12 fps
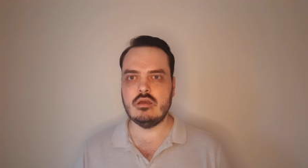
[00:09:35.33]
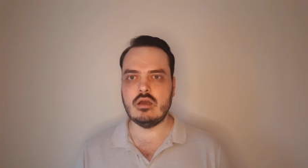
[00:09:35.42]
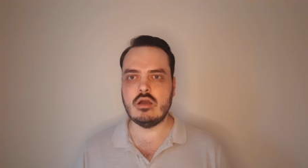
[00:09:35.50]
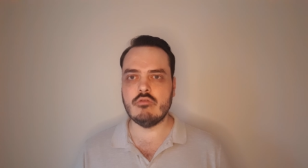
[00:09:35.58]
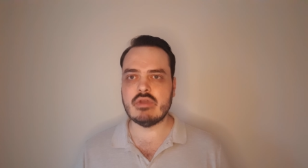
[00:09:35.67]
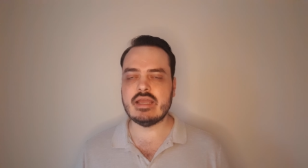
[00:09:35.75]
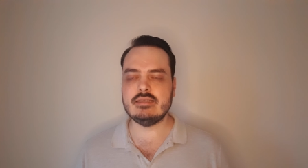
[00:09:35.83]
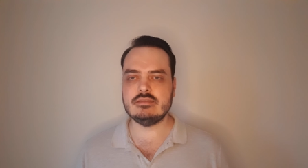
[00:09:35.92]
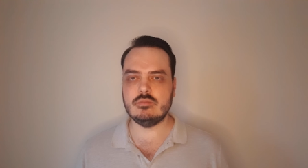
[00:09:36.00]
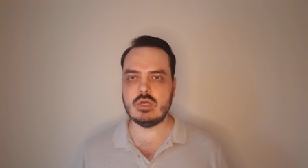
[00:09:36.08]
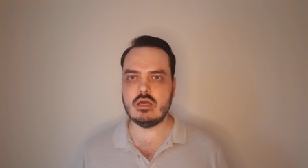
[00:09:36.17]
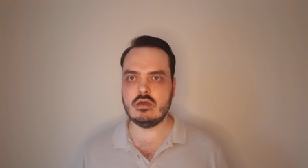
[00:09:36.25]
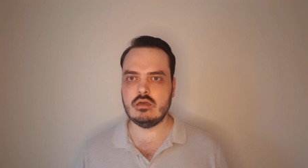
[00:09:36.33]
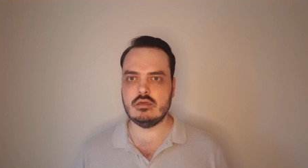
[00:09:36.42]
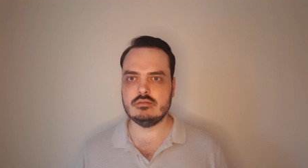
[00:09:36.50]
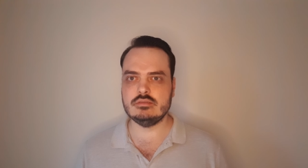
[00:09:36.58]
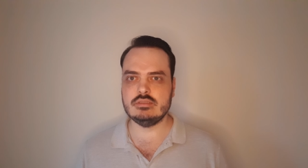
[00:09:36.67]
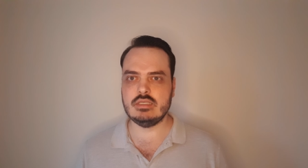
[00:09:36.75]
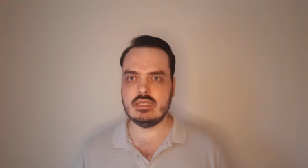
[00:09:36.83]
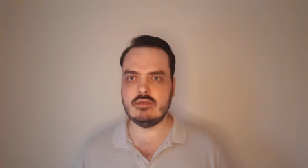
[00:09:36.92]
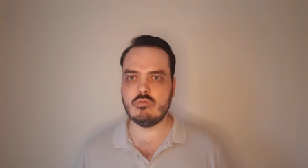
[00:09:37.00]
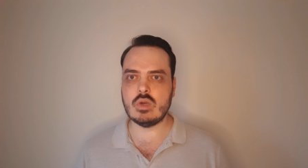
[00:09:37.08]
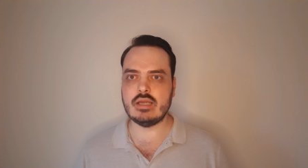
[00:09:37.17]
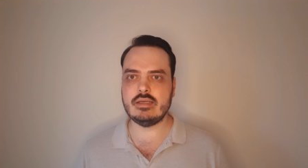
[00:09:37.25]
are raised apart,
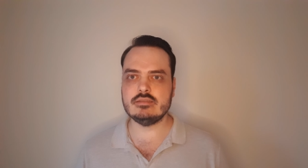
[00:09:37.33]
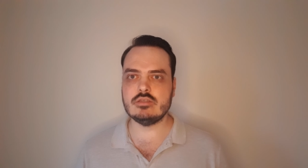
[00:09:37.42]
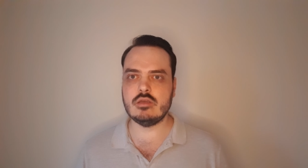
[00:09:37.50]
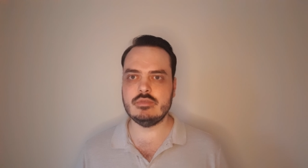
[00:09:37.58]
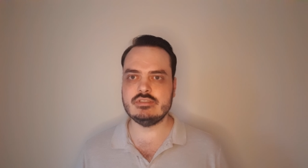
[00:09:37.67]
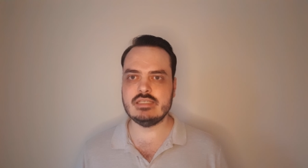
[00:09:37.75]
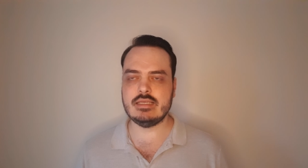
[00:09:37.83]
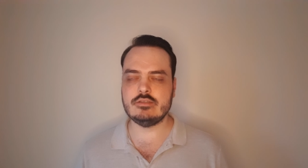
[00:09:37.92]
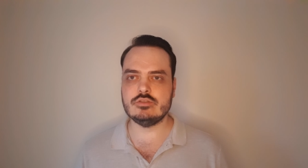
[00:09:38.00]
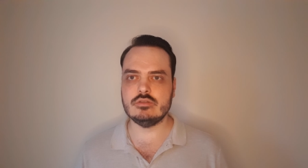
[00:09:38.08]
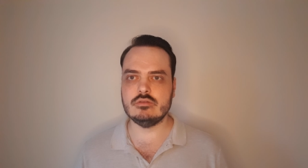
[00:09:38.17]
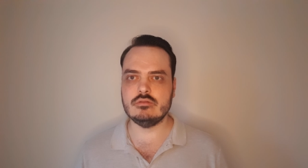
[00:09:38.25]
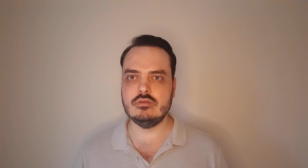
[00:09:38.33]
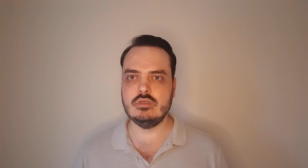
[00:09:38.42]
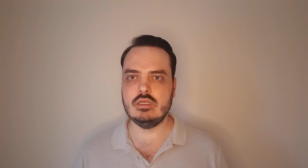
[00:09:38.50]
if one is homosexual,